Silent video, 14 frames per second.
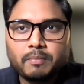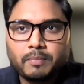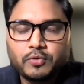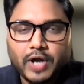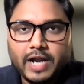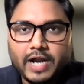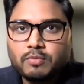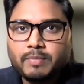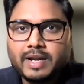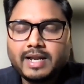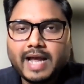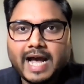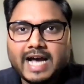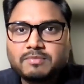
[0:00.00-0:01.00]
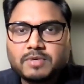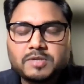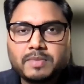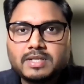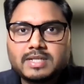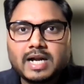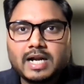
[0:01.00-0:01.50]
Try to bring as
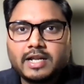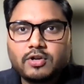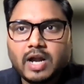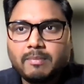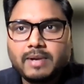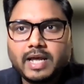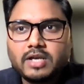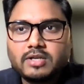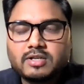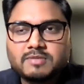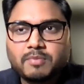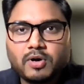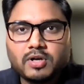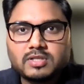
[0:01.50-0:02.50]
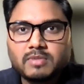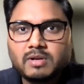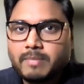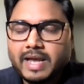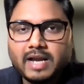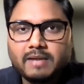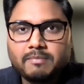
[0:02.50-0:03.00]
much personality in your application as possible.
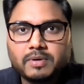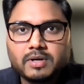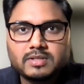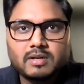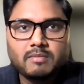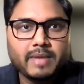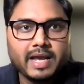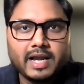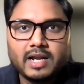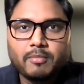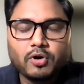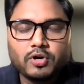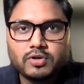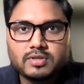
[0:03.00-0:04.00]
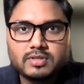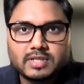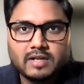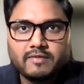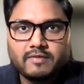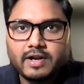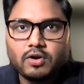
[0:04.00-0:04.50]
Make it personal, make it about
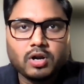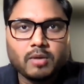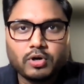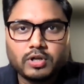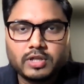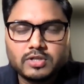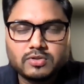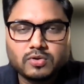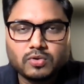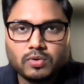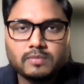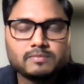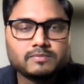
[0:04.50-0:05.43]
yourself and not about the school.